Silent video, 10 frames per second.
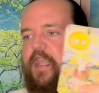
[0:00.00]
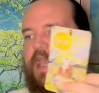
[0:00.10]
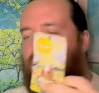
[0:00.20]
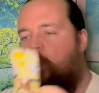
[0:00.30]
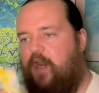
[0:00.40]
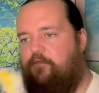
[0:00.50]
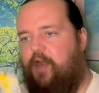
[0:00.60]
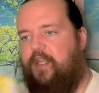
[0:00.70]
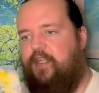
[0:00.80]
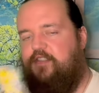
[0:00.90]
And whenever
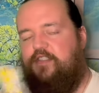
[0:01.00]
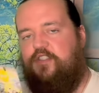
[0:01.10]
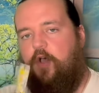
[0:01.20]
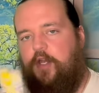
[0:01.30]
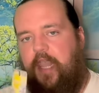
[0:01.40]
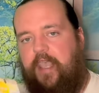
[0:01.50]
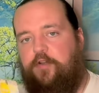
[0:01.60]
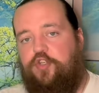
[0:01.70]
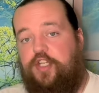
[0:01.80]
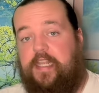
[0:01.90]
I get Sun
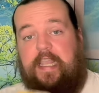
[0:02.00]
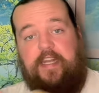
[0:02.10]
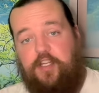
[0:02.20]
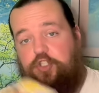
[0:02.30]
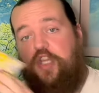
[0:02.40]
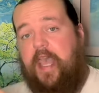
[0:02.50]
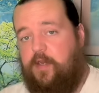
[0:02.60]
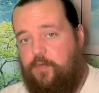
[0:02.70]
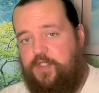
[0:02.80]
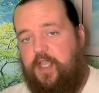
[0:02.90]
energy in the
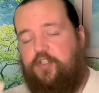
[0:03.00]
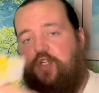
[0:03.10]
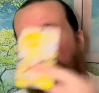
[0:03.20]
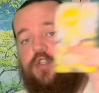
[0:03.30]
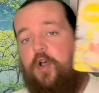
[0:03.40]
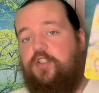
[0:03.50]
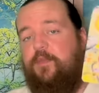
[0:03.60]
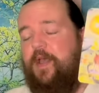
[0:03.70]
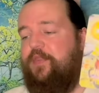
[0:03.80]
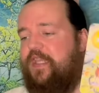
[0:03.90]
shadow section, it talks
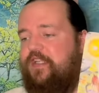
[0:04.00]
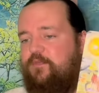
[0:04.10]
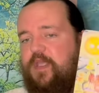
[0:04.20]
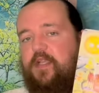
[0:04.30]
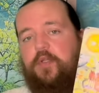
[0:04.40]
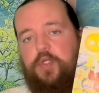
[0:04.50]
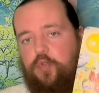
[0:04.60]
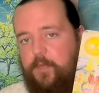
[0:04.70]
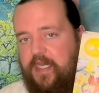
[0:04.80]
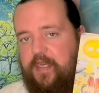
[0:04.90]
about things being
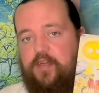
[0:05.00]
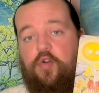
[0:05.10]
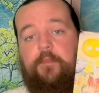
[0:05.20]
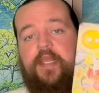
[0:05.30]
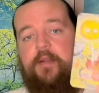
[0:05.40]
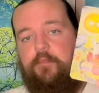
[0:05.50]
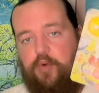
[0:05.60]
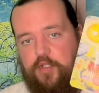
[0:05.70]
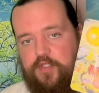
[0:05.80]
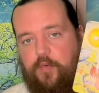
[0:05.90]
illuminated or being
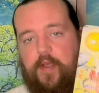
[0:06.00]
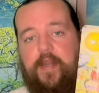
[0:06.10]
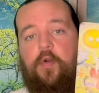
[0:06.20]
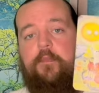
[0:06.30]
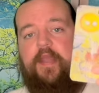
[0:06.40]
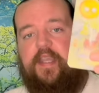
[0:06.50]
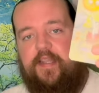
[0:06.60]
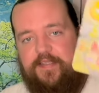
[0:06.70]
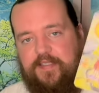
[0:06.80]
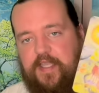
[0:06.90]
brought to light or
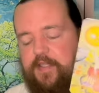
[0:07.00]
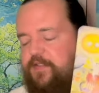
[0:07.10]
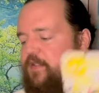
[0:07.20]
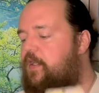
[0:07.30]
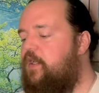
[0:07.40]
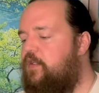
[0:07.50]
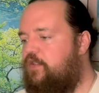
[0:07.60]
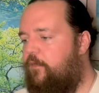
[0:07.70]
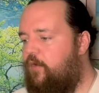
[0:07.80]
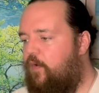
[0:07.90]
making sense.
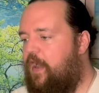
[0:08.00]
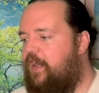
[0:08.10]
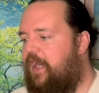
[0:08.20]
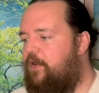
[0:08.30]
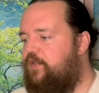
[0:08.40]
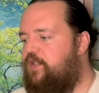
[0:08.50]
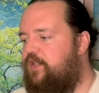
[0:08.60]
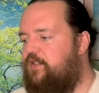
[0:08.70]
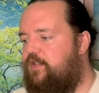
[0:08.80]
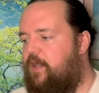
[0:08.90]
So for a lot of Aries in
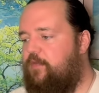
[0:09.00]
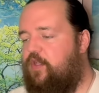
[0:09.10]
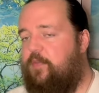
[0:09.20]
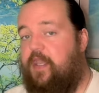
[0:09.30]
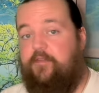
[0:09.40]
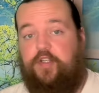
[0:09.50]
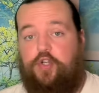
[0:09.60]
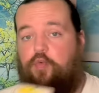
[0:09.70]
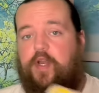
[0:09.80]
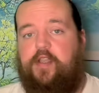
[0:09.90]
this time, you could be having
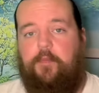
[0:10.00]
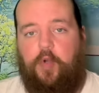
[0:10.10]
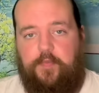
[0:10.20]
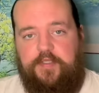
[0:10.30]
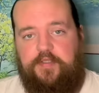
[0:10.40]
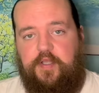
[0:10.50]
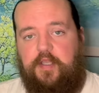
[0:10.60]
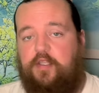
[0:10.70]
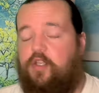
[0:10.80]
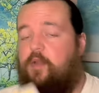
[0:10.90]
eureka moments.
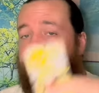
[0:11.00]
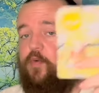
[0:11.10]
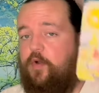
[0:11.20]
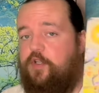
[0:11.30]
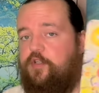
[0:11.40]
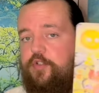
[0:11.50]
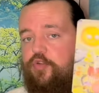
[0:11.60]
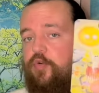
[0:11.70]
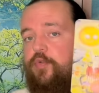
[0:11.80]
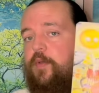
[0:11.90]
You could be learning the
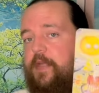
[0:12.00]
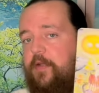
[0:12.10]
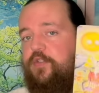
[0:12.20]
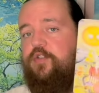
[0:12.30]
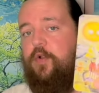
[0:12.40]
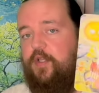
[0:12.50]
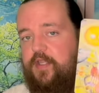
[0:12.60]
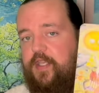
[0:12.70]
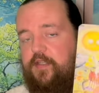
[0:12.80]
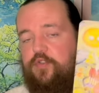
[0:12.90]
truth about certain
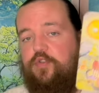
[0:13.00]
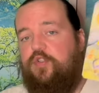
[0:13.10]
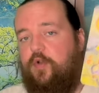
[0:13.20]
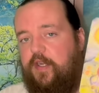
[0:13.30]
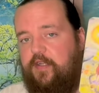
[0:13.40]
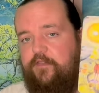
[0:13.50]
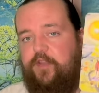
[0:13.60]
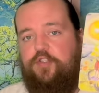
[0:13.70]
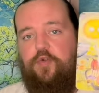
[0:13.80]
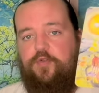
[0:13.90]
things or certain
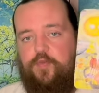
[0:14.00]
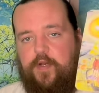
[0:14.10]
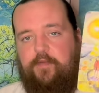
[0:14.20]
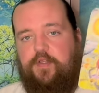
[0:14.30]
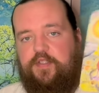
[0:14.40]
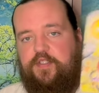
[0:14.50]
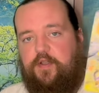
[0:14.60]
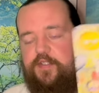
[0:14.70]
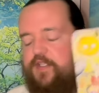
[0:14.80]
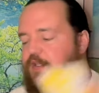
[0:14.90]
individuals whenever the
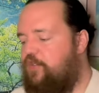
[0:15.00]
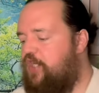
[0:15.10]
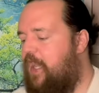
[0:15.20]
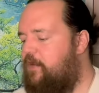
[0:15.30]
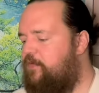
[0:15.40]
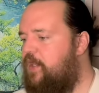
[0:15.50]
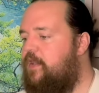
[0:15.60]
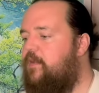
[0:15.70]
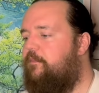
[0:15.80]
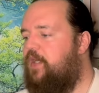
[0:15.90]
Sun is in the shadows,
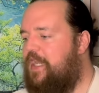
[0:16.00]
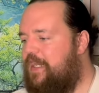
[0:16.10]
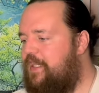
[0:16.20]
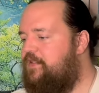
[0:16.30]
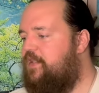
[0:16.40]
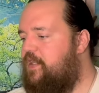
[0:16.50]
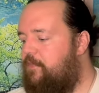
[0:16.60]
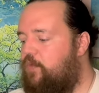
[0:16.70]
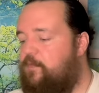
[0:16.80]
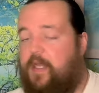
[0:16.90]
but it is the
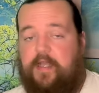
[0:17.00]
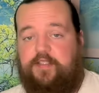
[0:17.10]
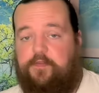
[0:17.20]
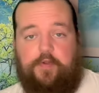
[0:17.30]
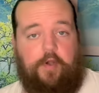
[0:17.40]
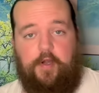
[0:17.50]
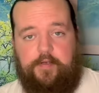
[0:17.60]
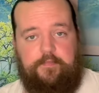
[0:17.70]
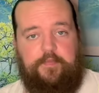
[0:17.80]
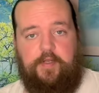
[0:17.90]
most positive card.
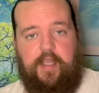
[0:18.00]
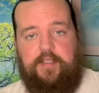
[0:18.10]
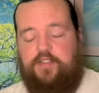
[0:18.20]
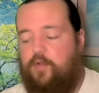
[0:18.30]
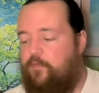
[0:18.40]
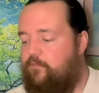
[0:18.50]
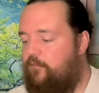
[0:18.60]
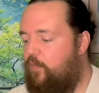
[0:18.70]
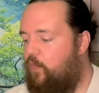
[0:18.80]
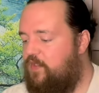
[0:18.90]
Okay, so
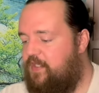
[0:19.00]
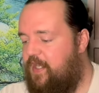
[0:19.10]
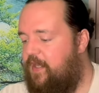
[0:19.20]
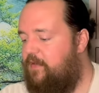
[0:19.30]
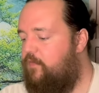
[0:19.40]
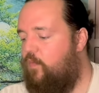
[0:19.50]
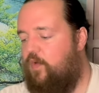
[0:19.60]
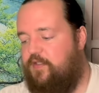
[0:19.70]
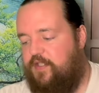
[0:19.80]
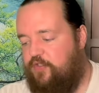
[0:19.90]
once again,
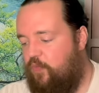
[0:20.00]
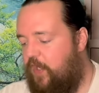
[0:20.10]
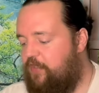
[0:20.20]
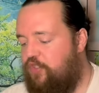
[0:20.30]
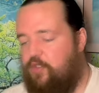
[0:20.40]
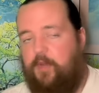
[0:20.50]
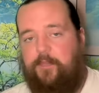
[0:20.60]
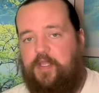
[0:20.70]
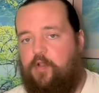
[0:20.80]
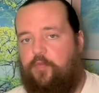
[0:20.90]
a situation you
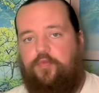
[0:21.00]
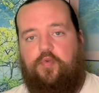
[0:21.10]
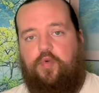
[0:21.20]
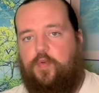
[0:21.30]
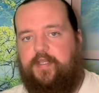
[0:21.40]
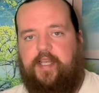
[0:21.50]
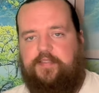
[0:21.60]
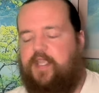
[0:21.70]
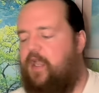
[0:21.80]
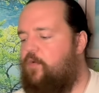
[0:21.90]
might be going through with that
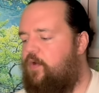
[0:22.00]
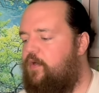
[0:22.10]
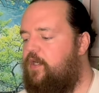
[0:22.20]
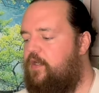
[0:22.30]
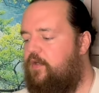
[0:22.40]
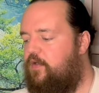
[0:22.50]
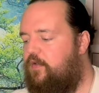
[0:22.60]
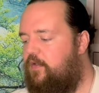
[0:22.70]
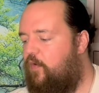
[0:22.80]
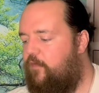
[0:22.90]
tower
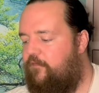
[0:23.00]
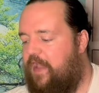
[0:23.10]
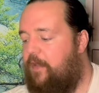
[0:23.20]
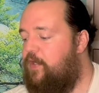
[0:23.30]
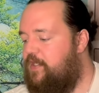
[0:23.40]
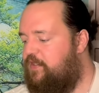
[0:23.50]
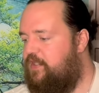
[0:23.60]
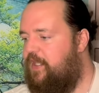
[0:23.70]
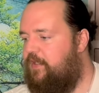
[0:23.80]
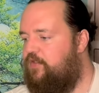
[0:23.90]
or various
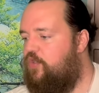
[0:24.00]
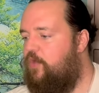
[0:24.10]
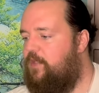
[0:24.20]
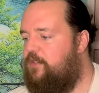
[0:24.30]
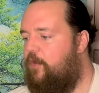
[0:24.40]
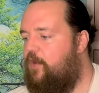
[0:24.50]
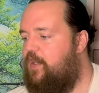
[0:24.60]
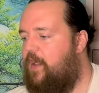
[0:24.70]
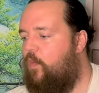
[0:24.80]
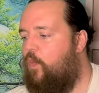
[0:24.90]
things could be
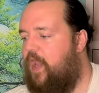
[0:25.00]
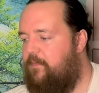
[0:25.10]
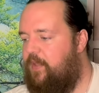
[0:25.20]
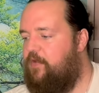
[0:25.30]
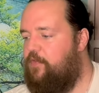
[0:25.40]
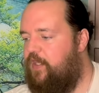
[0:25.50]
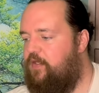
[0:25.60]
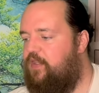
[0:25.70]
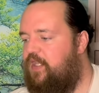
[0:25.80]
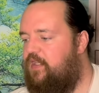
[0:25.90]
turning out way better than
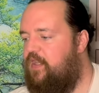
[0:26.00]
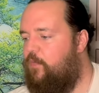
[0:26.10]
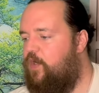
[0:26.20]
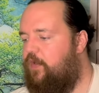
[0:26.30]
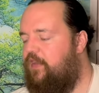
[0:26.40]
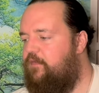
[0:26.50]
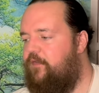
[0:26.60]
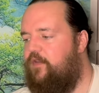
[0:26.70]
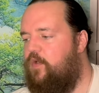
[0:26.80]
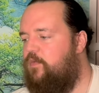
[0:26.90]
you think they will, even
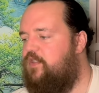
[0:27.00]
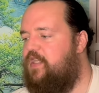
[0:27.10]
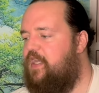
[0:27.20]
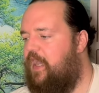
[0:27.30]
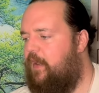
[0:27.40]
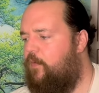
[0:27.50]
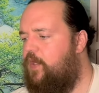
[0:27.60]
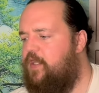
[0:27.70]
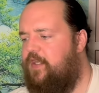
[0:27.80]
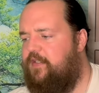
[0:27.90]
if you don't see how.
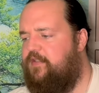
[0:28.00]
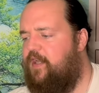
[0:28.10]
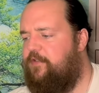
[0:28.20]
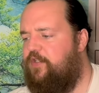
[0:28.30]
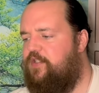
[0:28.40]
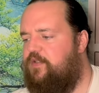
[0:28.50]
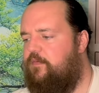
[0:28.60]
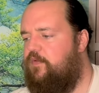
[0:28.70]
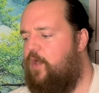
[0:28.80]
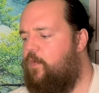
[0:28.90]
It's not just
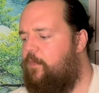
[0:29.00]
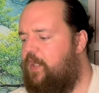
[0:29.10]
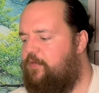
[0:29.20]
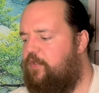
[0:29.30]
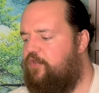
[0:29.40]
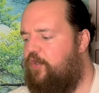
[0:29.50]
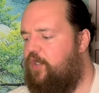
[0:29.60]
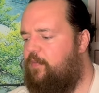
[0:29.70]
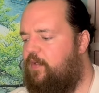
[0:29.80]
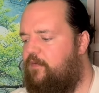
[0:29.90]
knowing about the
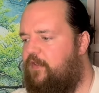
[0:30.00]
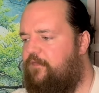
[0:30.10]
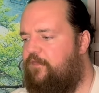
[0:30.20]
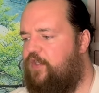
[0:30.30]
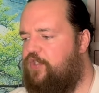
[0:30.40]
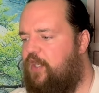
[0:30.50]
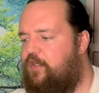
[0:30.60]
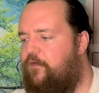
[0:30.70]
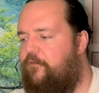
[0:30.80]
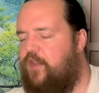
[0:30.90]
journey, but
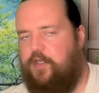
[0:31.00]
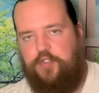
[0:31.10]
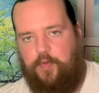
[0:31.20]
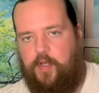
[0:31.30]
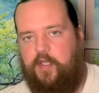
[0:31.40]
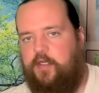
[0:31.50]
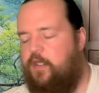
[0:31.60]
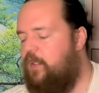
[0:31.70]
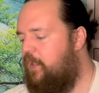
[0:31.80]
envisioning the finish line.